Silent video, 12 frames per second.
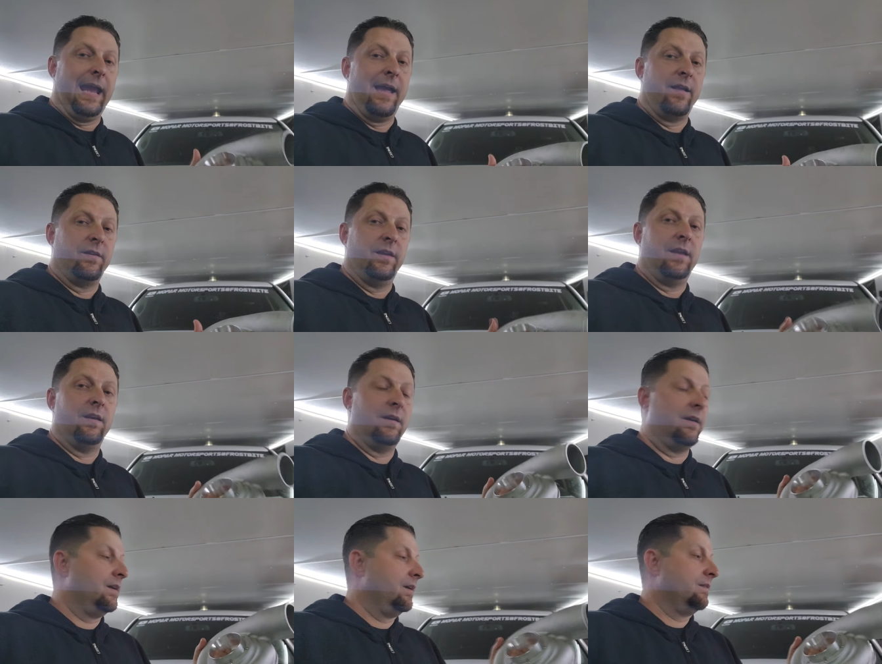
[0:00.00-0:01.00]
And
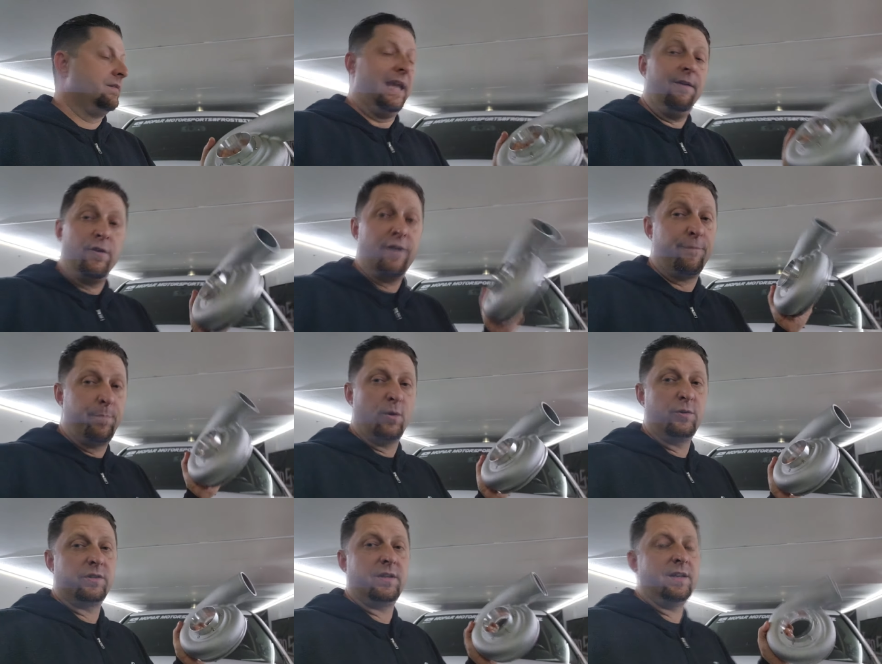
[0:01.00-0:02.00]
even if
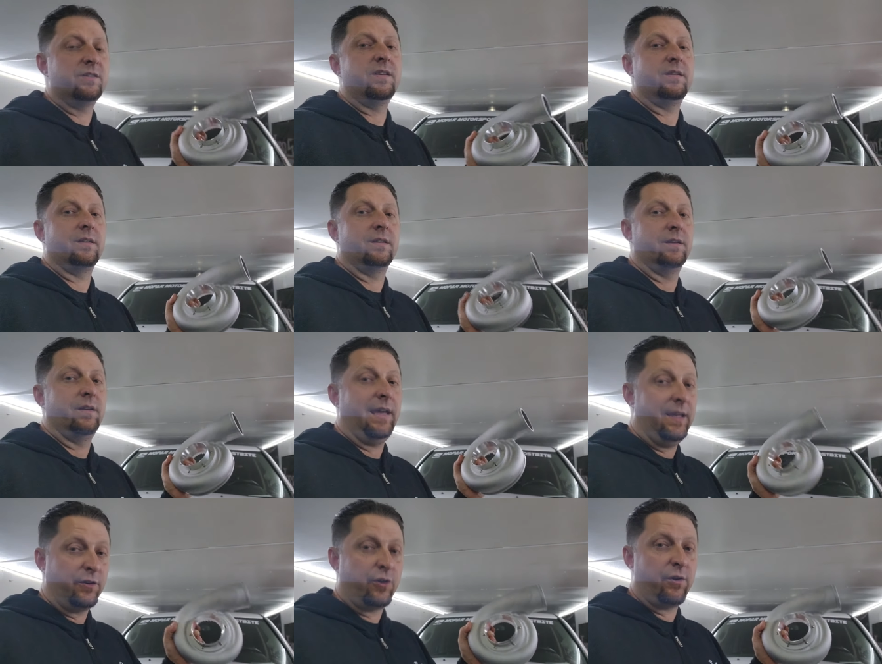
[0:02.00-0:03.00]
boost isn't
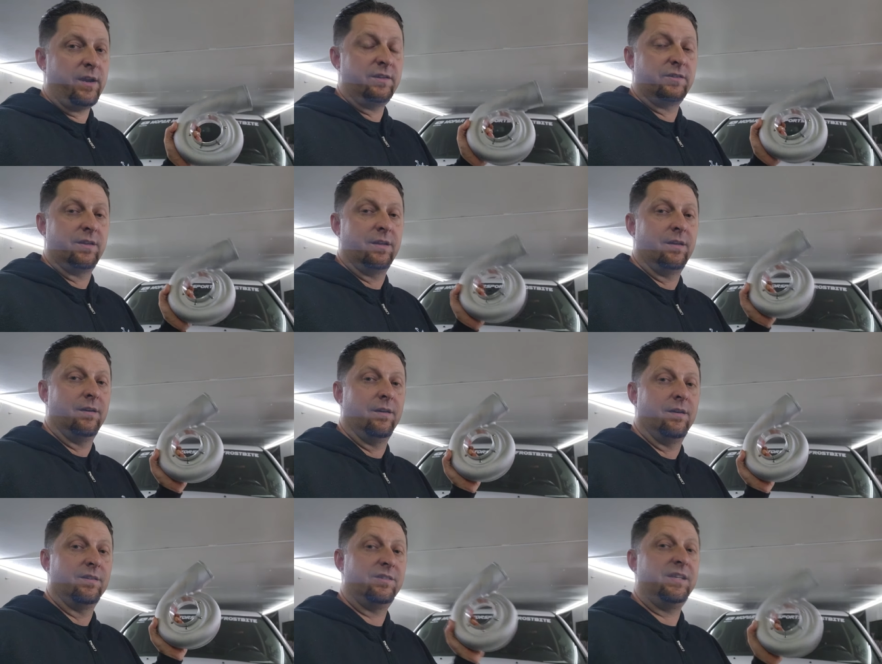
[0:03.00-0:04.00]
increased,
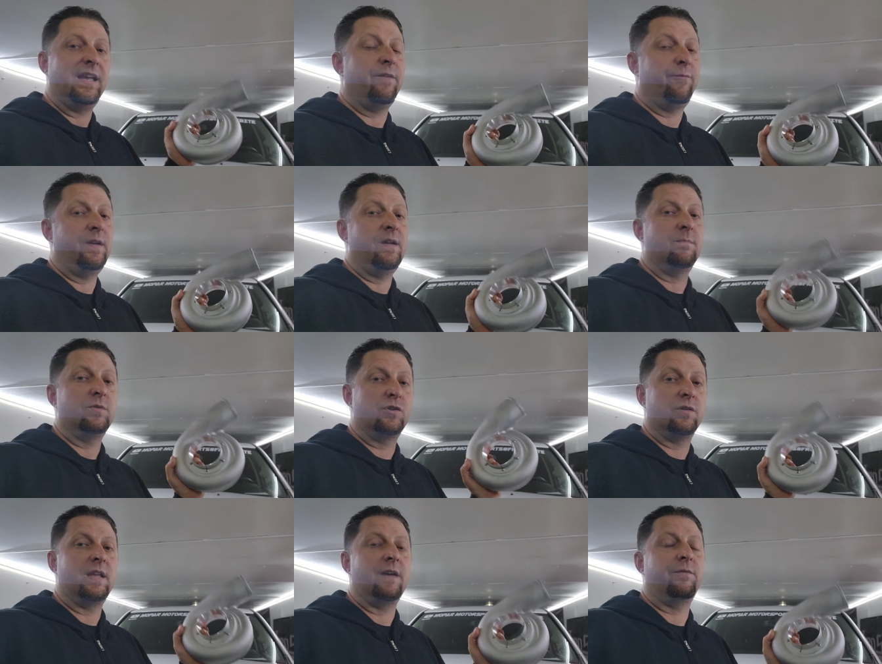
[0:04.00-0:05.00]
CFM
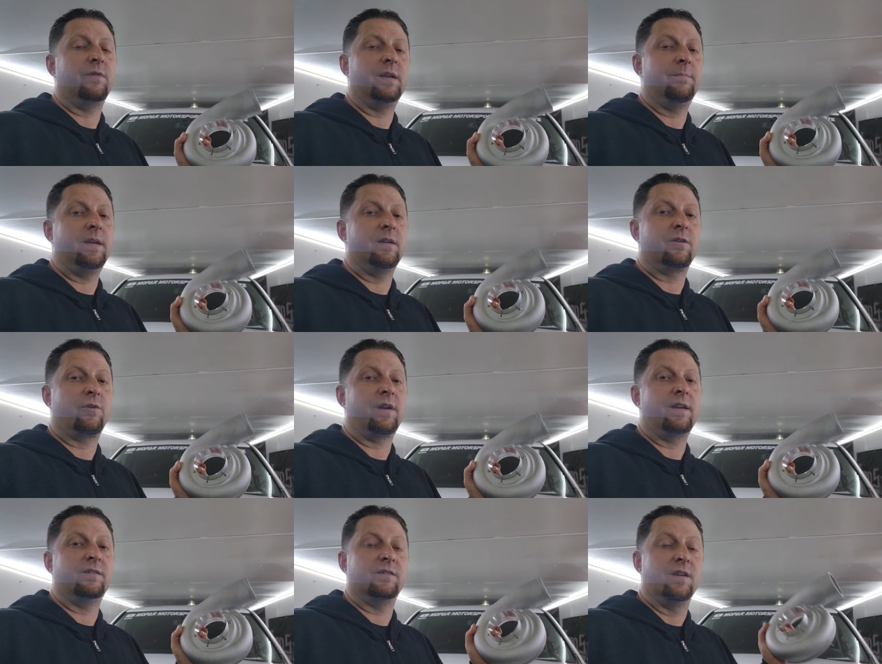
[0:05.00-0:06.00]
should definitely be
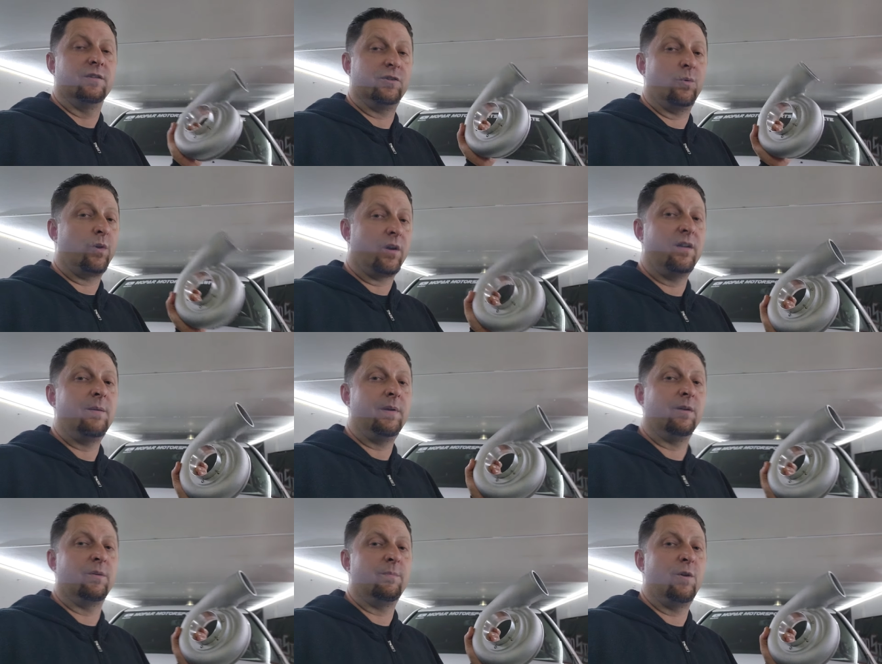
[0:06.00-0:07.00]
increased. So we're going to
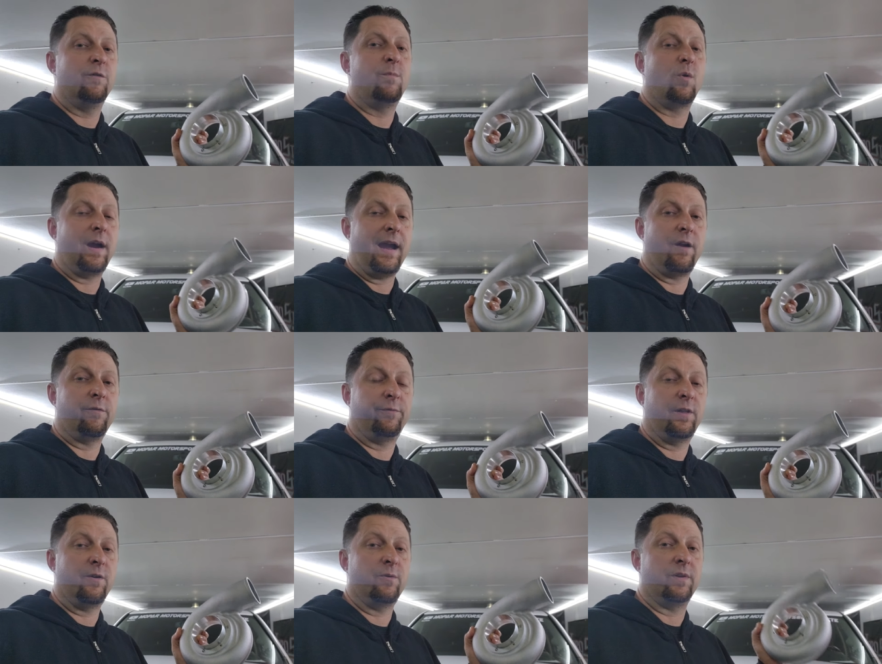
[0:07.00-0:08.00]
be able to move more
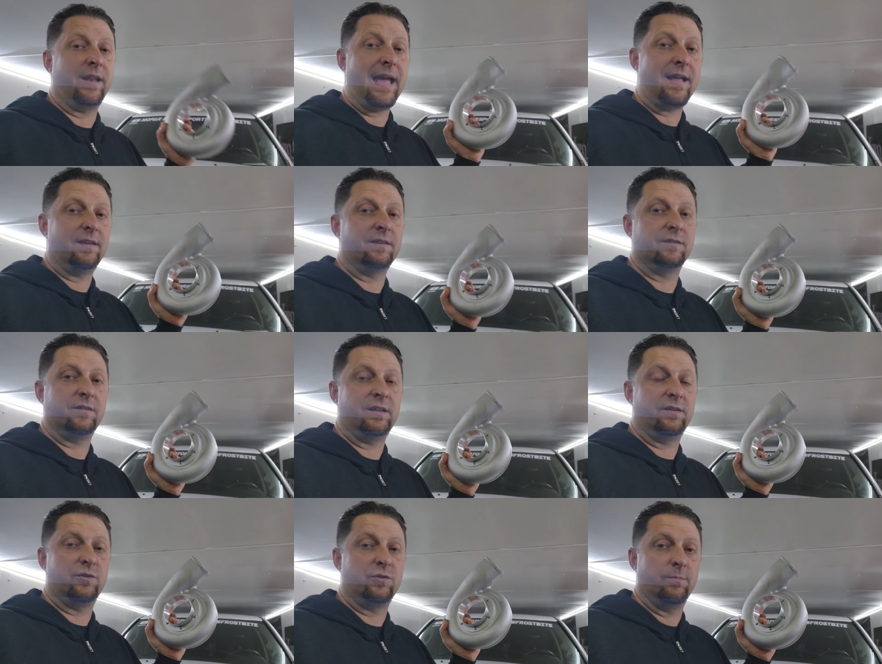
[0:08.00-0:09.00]
airflow, and that is
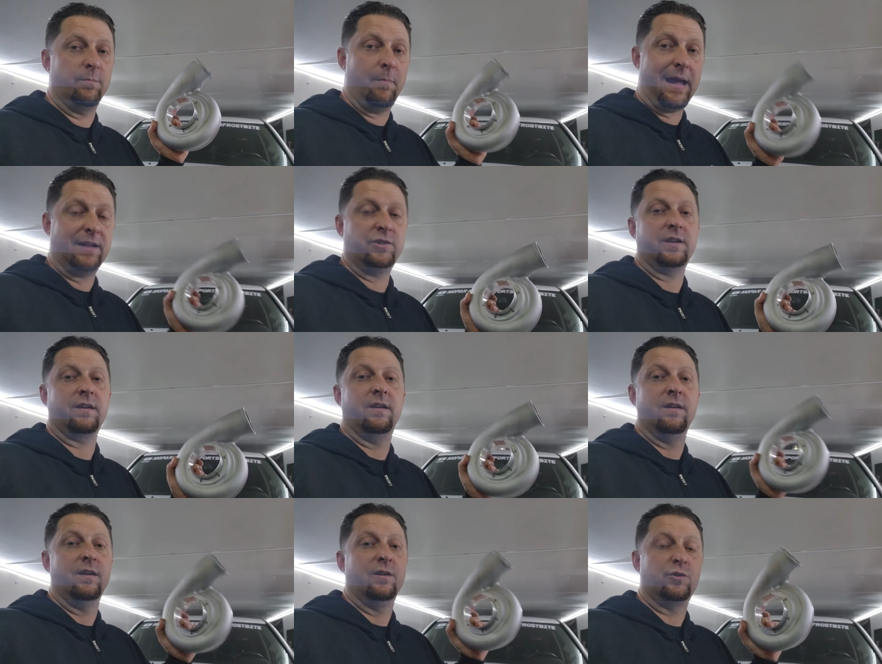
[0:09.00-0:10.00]
the
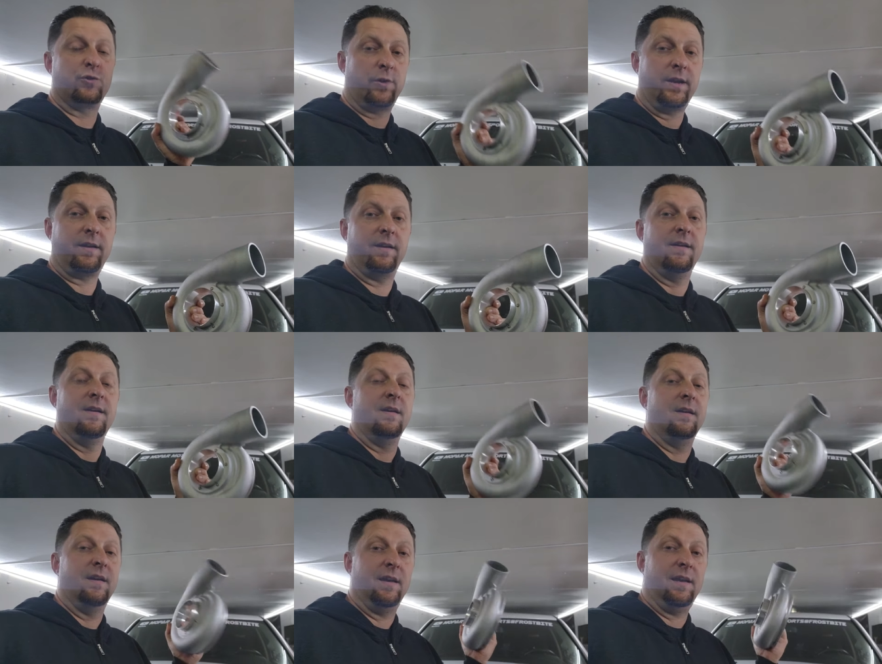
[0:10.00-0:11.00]
magic trick,
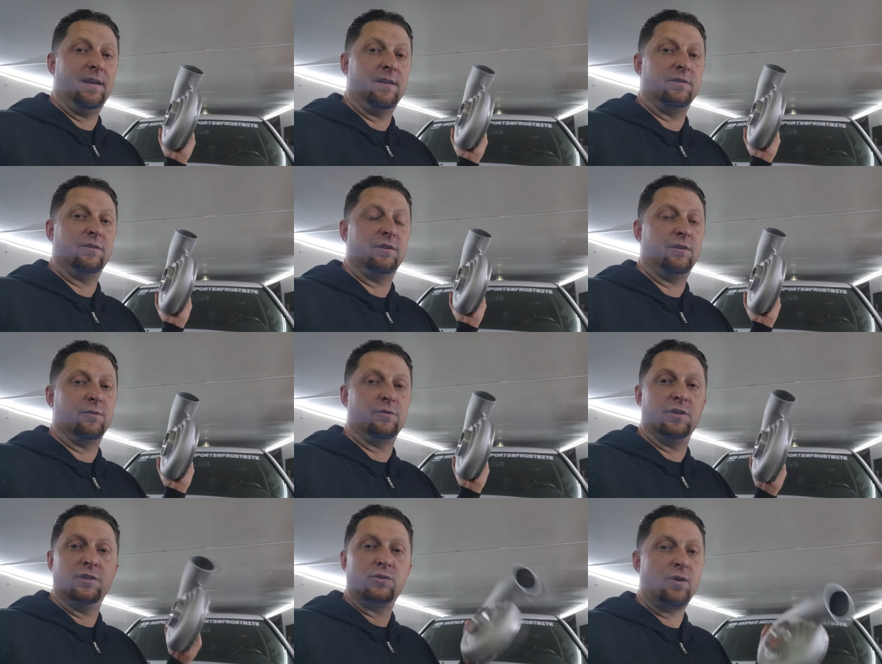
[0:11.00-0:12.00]
is you're
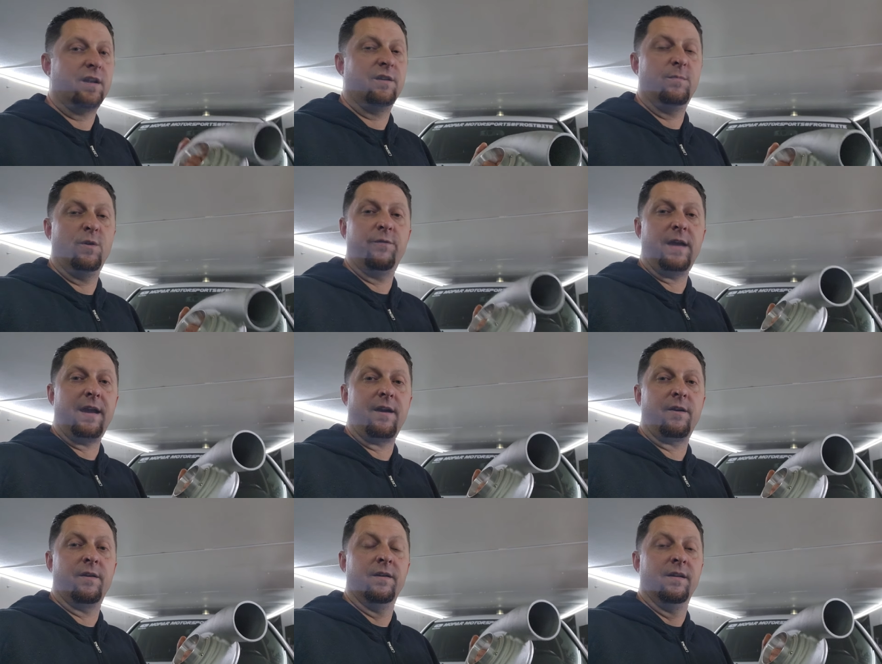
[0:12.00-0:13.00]
just trying to move
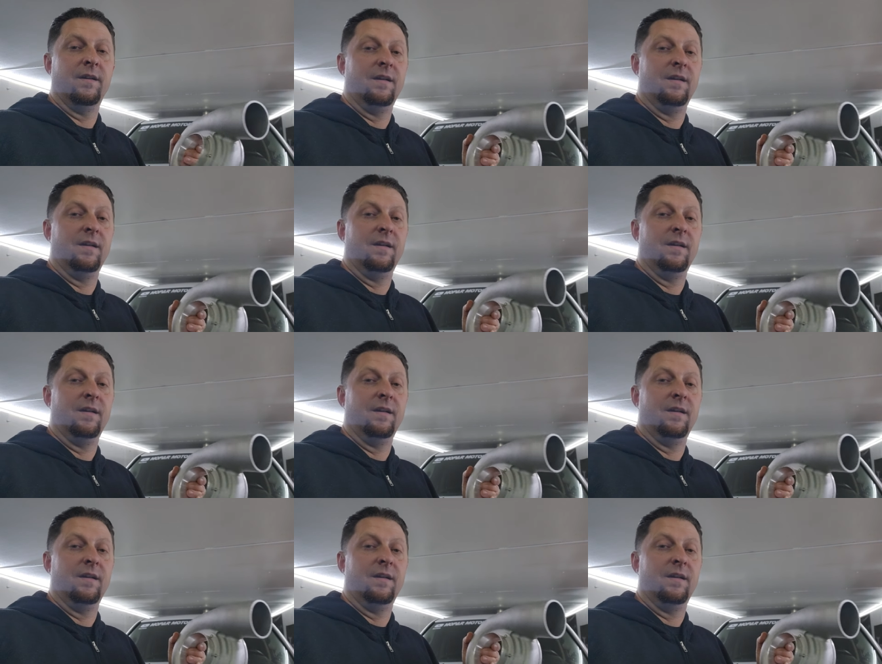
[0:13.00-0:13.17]
air.